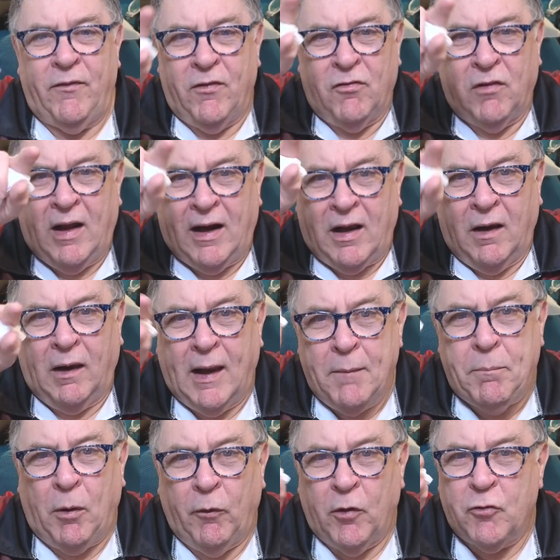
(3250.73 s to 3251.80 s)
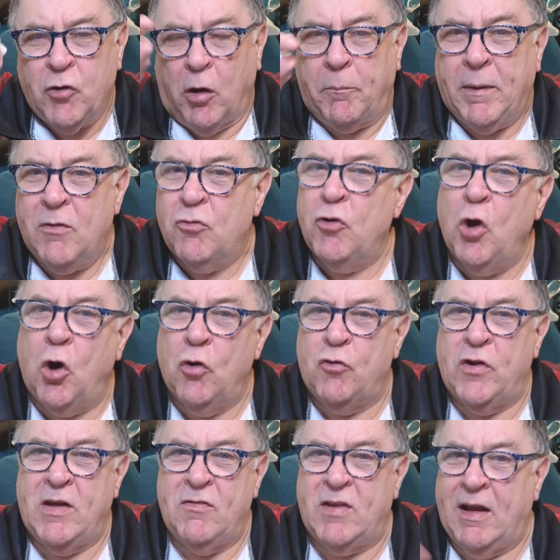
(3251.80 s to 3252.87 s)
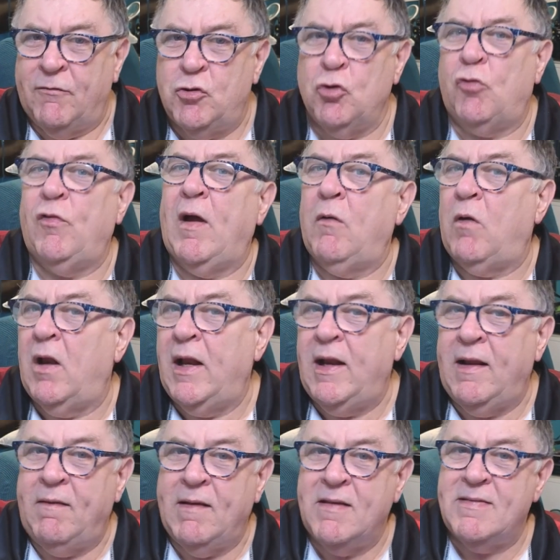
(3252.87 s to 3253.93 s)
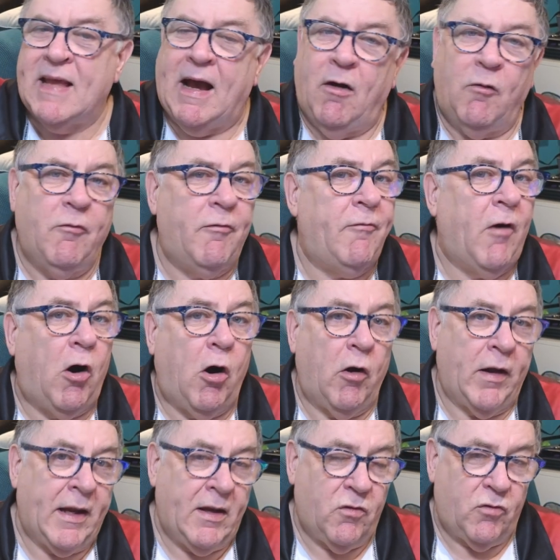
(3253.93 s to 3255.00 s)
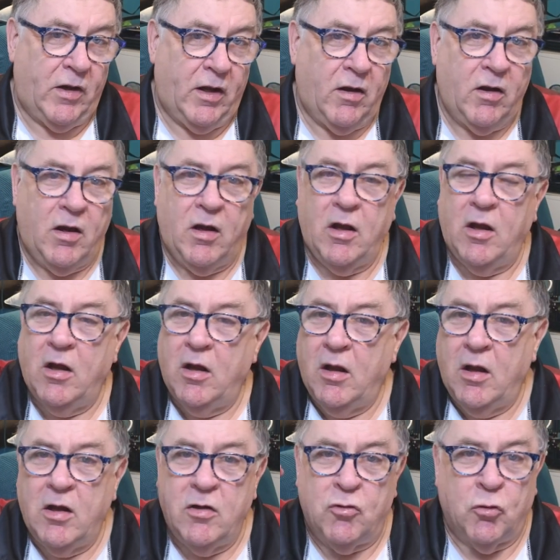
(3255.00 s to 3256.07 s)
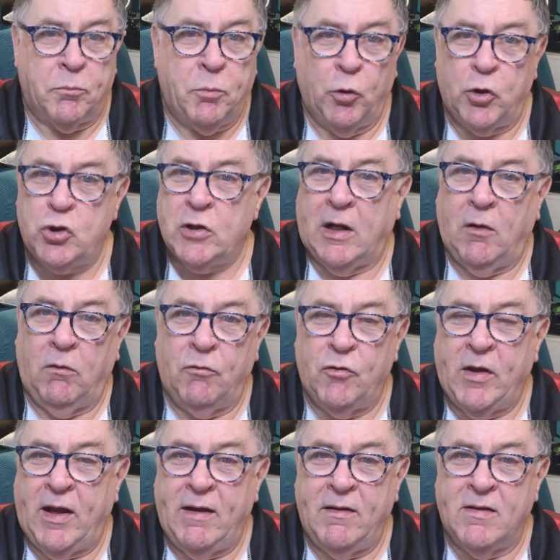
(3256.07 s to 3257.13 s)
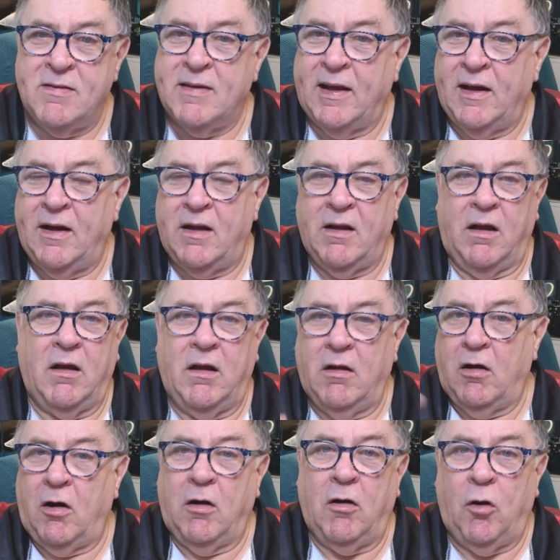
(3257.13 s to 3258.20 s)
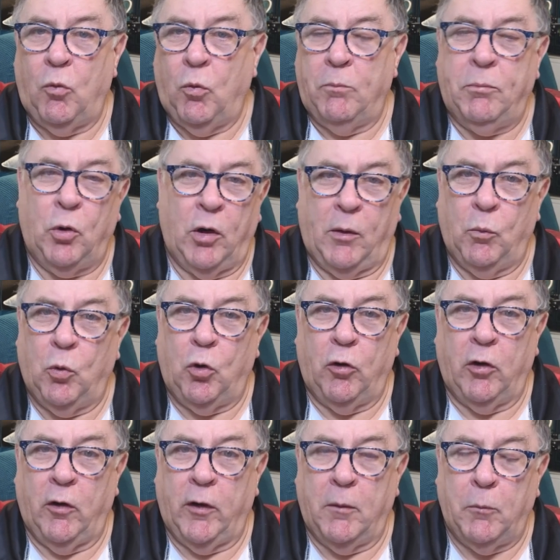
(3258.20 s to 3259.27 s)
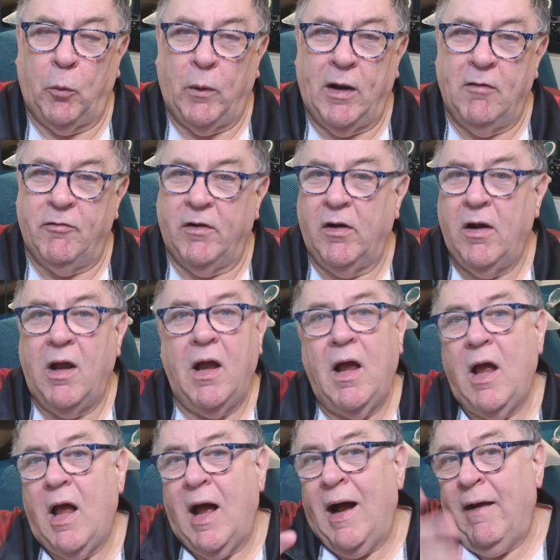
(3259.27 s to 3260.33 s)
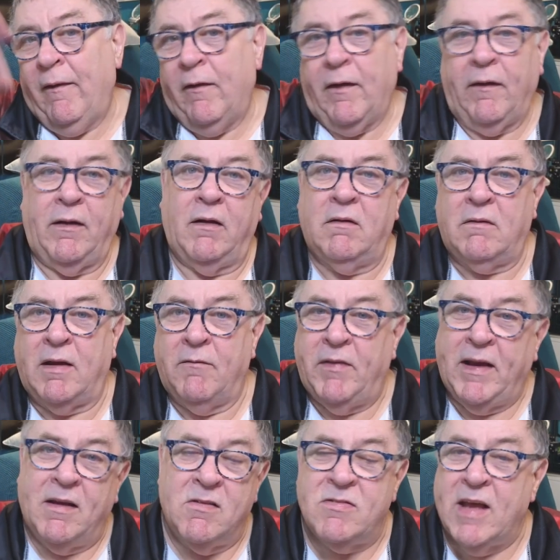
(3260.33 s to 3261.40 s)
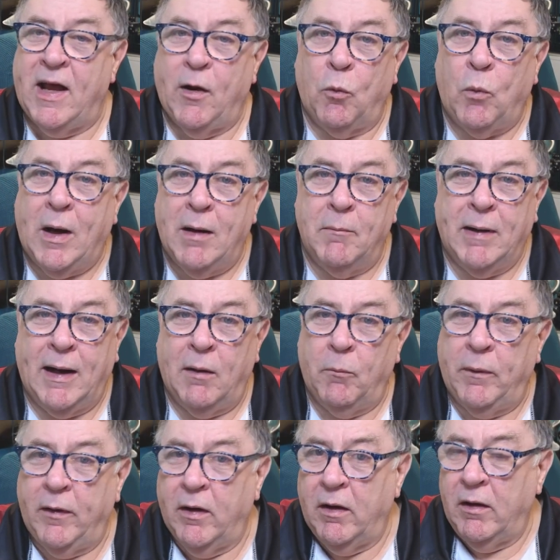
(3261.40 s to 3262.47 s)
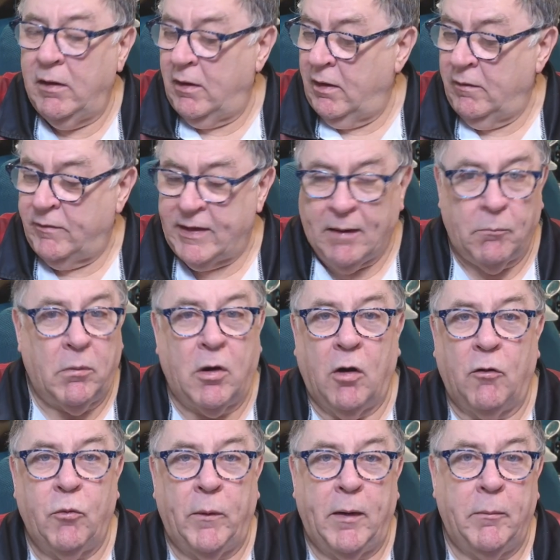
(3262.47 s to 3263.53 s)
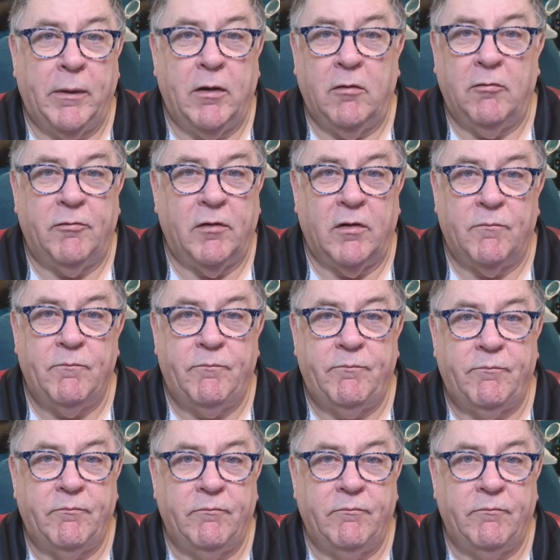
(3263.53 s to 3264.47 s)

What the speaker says: There's like a lip on the top. It's not as easy. I've just found cleaning this out far easier. Just put the shelves in the sink, hot boiling water on them or whatever, and give the inside a wipe round with a damp cloth with a bit of